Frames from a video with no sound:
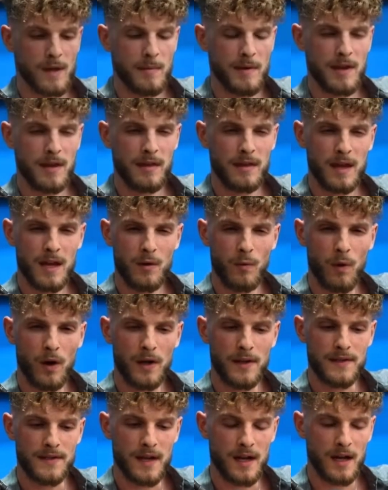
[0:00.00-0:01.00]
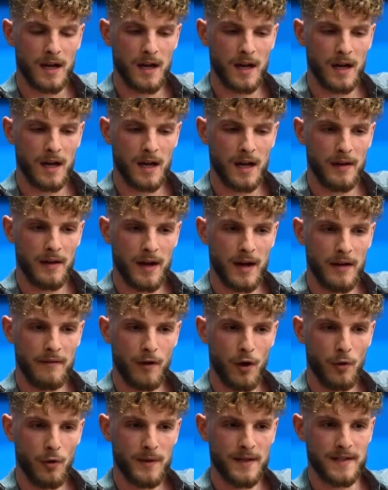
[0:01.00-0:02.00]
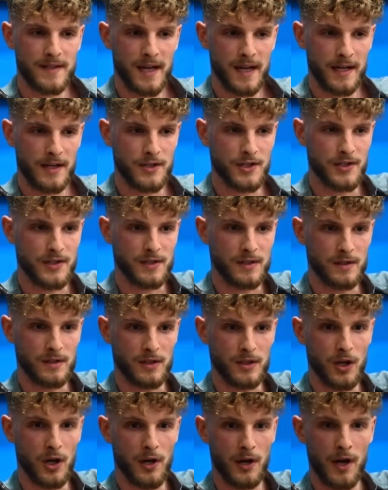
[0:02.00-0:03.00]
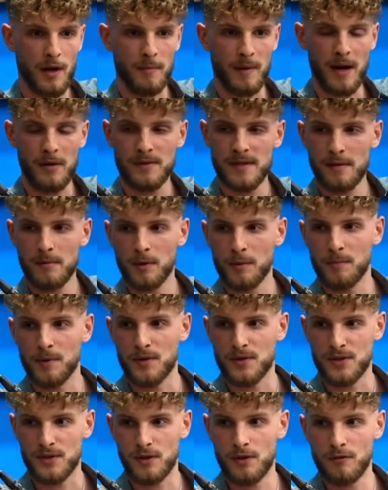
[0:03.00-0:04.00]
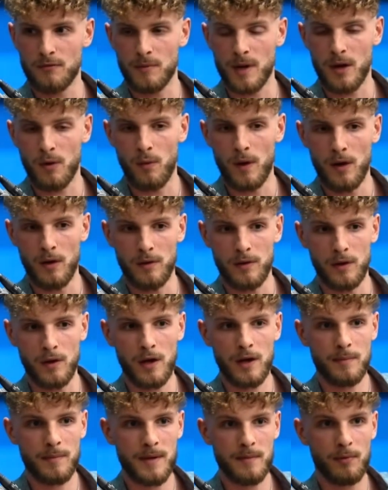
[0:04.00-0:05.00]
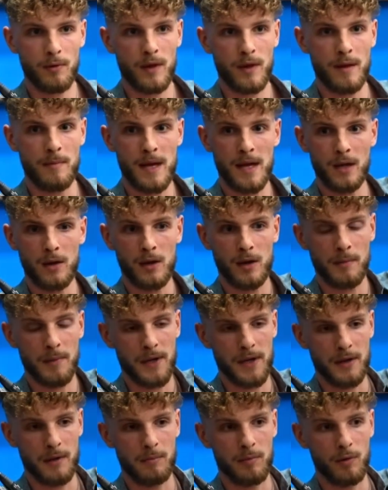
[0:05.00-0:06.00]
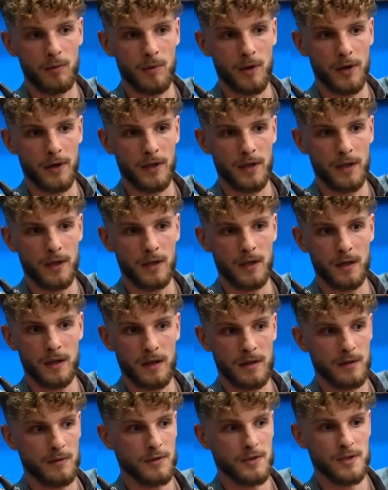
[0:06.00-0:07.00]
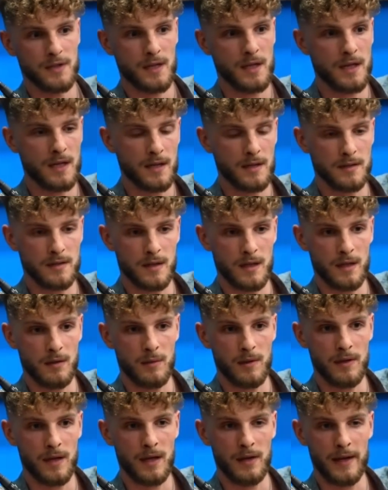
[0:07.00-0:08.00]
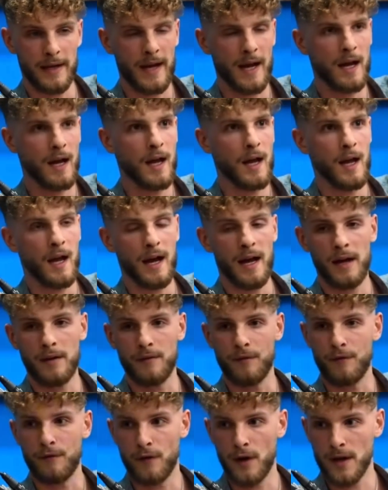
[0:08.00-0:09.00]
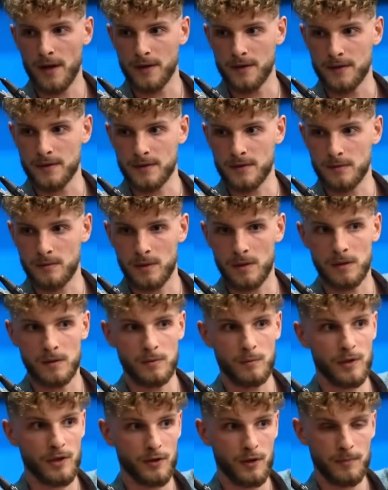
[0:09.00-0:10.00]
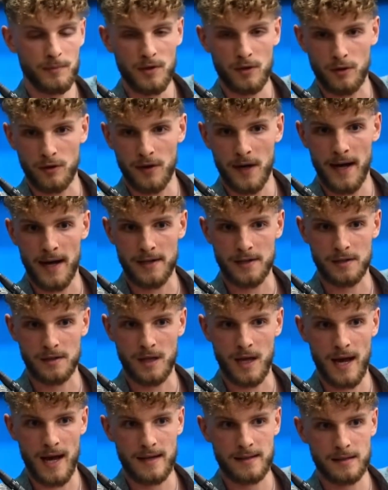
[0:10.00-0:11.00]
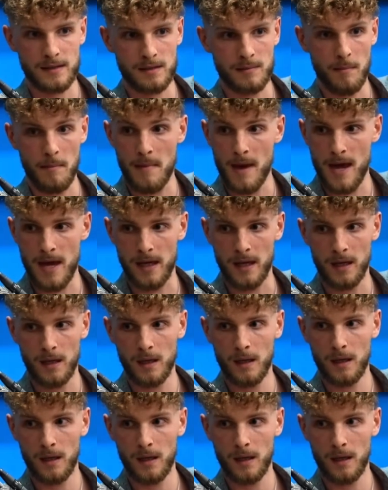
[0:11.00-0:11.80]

I mean, the thing was, I, I've always kind of just gone up and I was able to preserve my wealth. A lot of people, they made a lot of money in the bull market and then they were just idiots and they went down. Like I had friends when when crypto crashed last May.